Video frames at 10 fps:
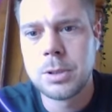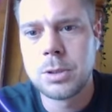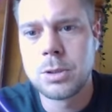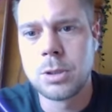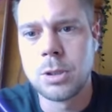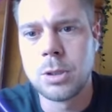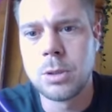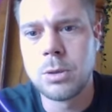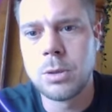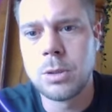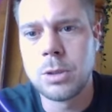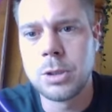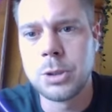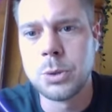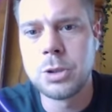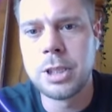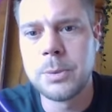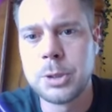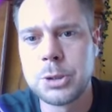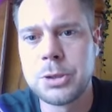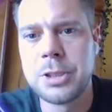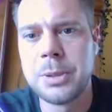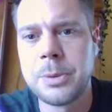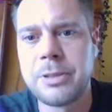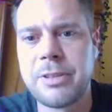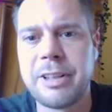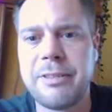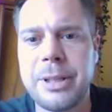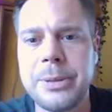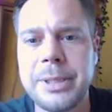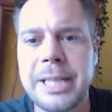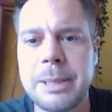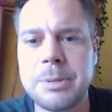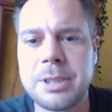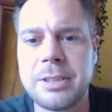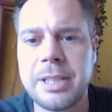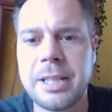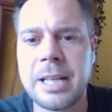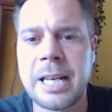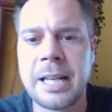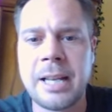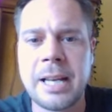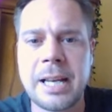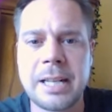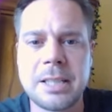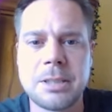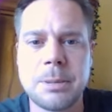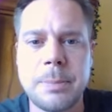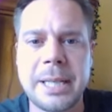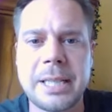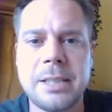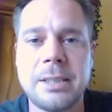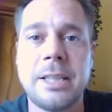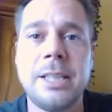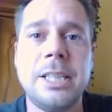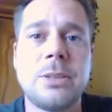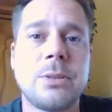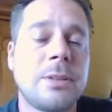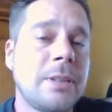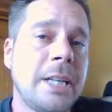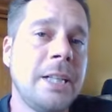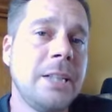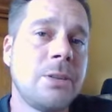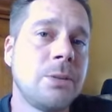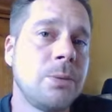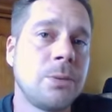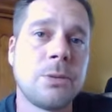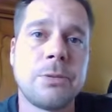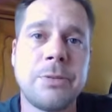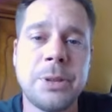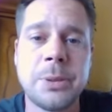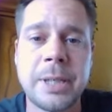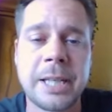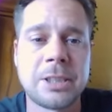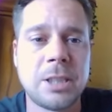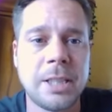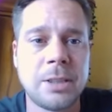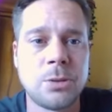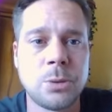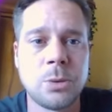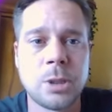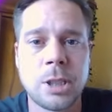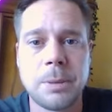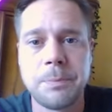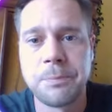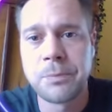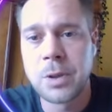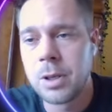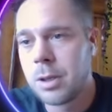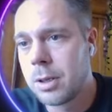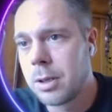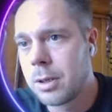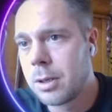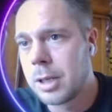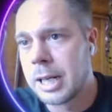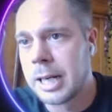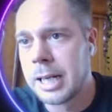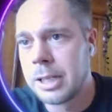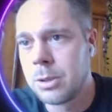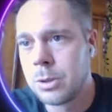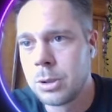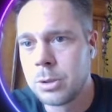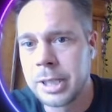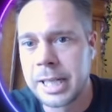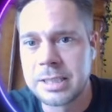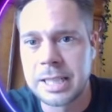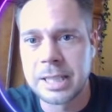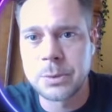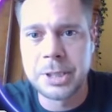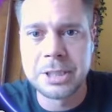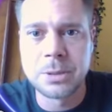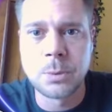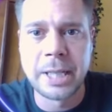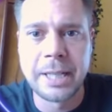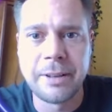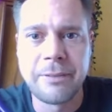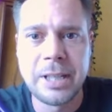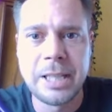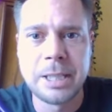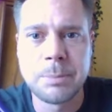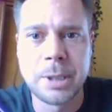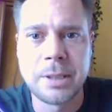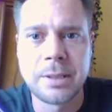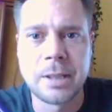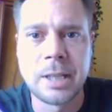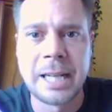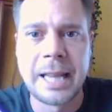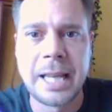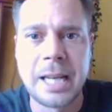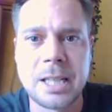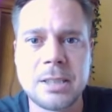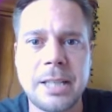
So usually what you see with fair value gaps is that they act as a magnet. They need to fill, actually, to yeah, I don't know the exact reason why they fill it, but I think it's an